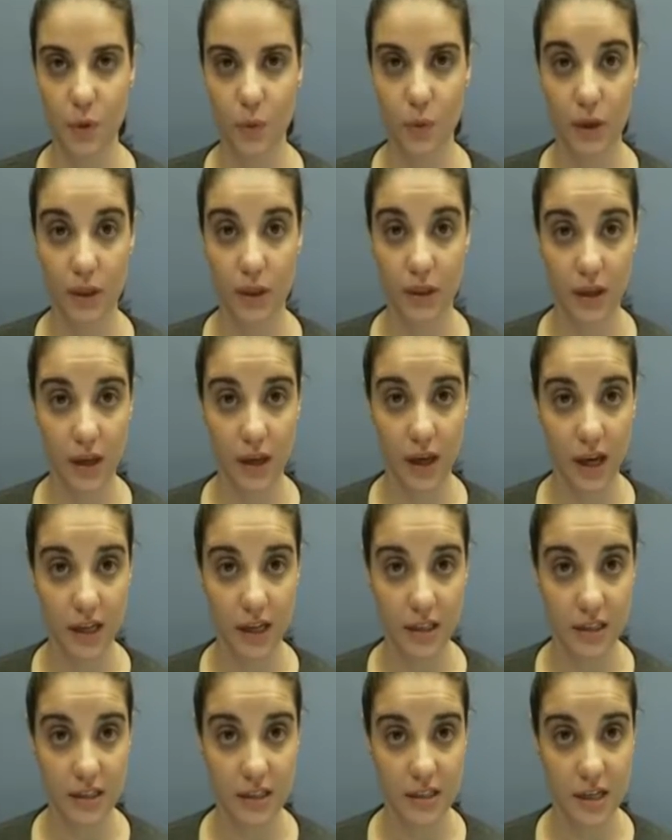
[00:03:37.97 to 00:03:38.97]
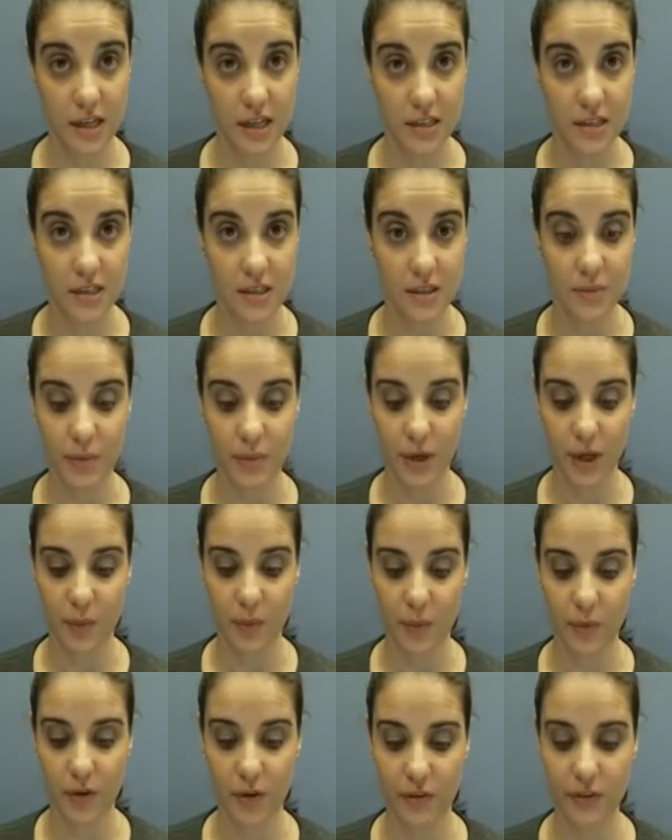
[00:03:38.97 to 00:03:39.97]
Whether Kate intends to make a
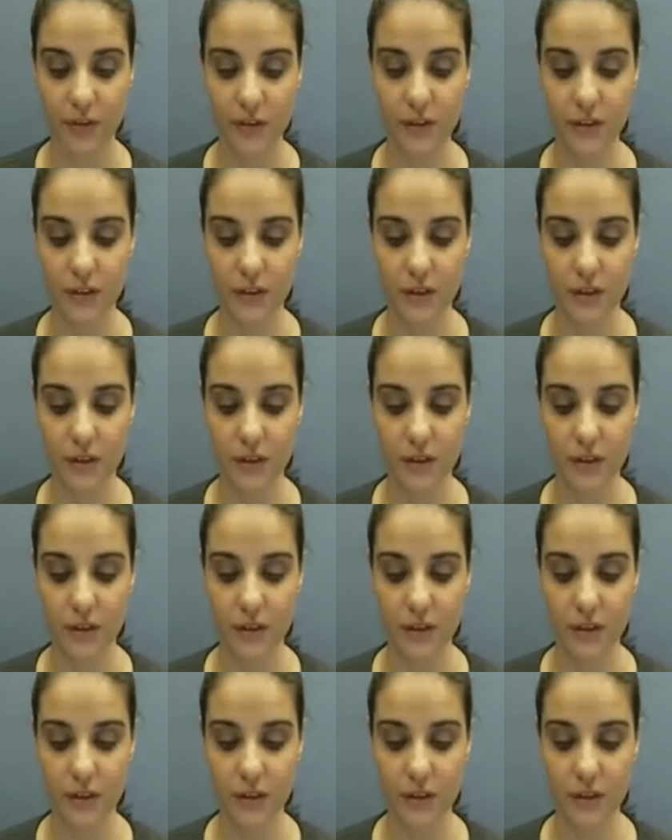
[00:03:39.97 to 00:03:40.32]
profit,